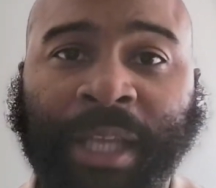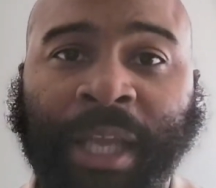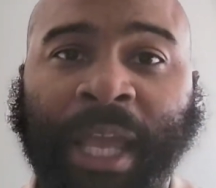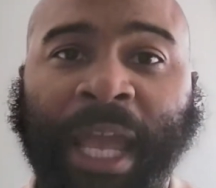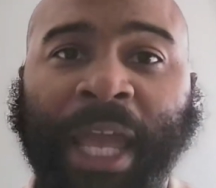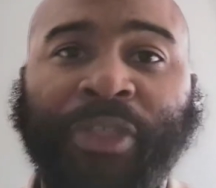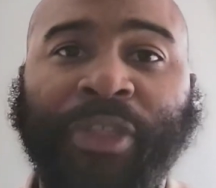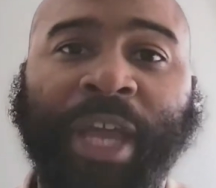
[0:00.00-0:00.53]

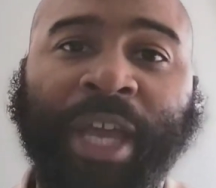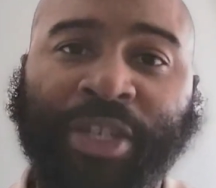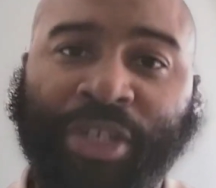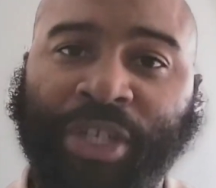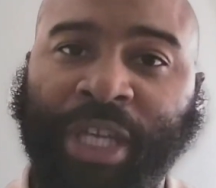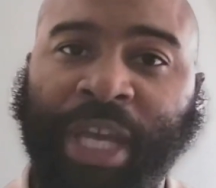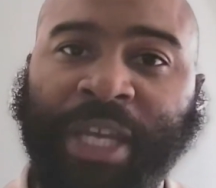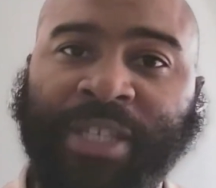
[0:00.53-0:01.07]
and the
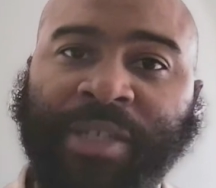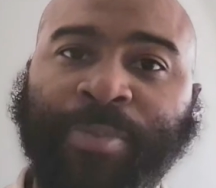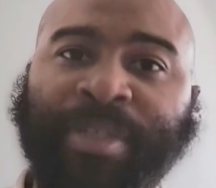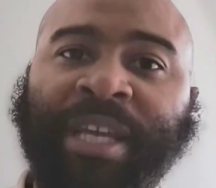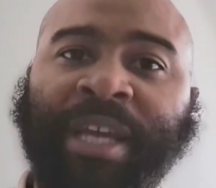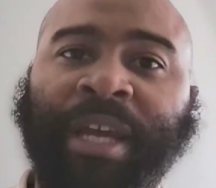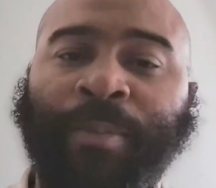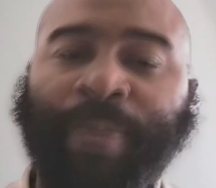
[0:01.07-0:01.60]
education
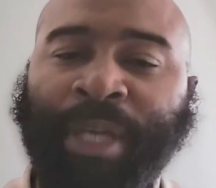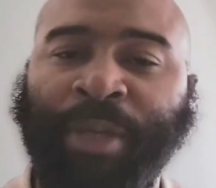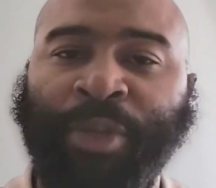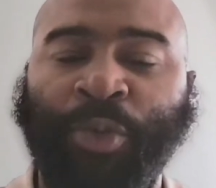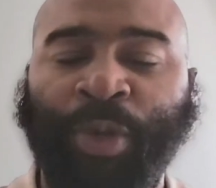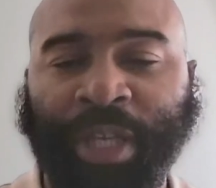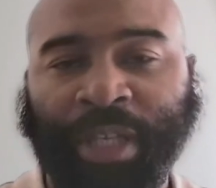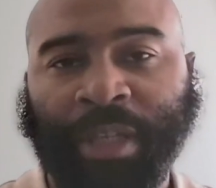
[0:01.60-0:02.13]

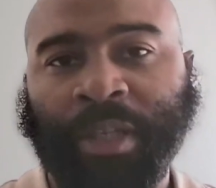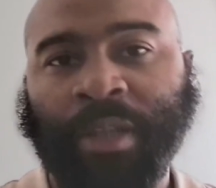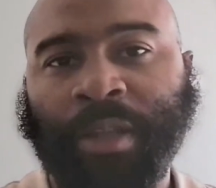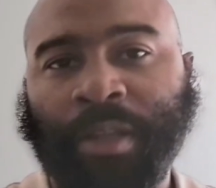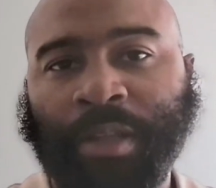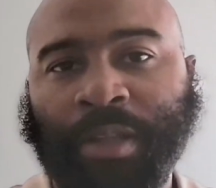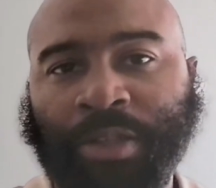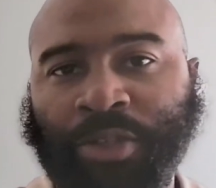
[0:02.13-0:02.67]
between
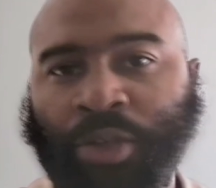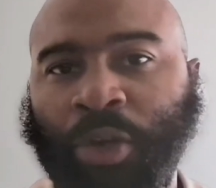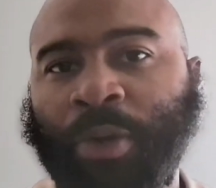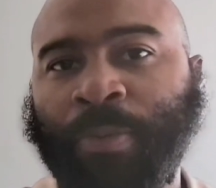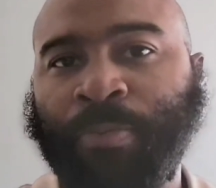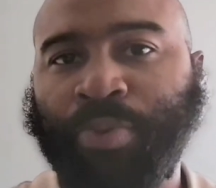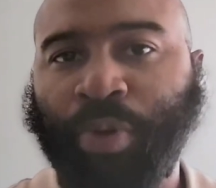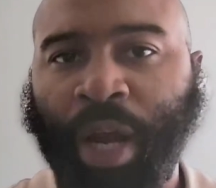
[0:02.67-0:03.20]

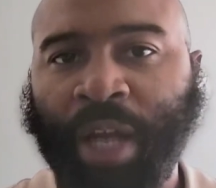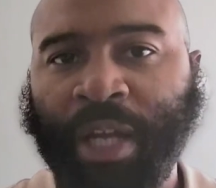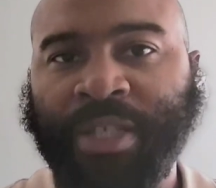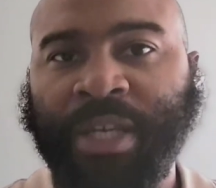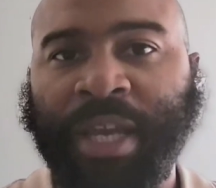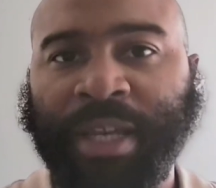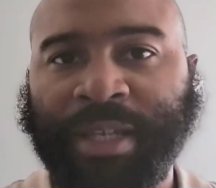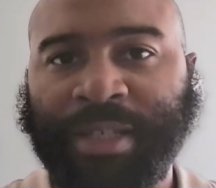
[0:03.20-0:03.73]
certain
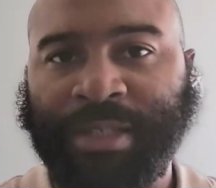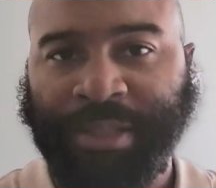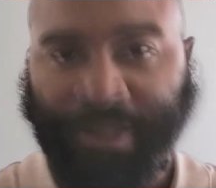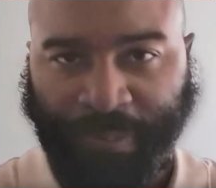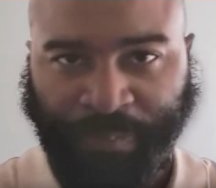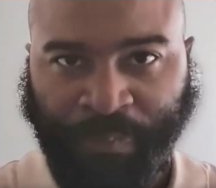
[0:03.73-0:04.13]
projects